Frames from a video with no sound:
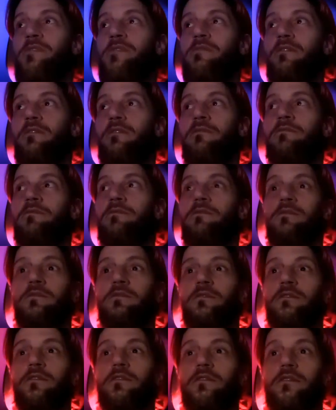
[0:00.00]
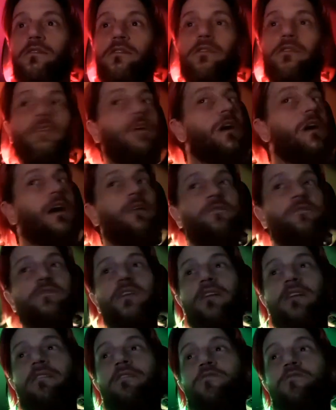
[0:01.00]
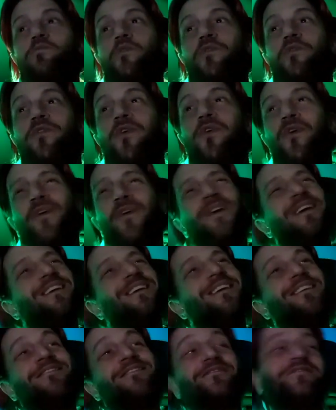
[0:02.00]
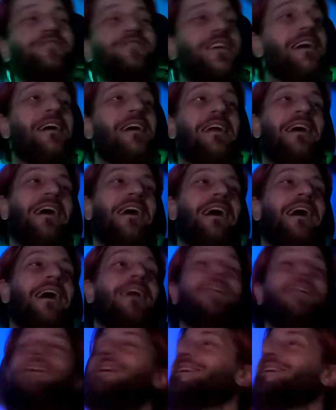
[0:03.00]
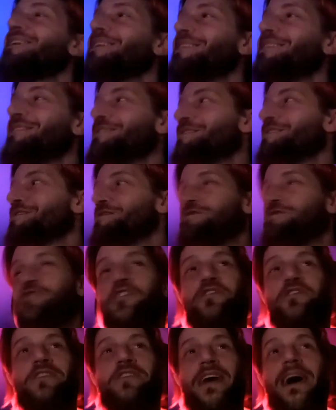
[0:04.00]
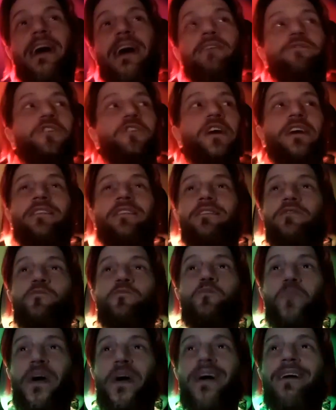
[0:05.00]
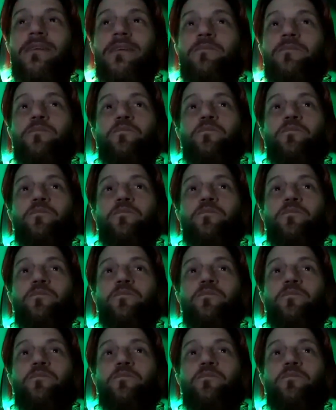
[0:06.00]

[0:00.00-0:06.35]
So I've said this before and I'll say it again. Just have like this big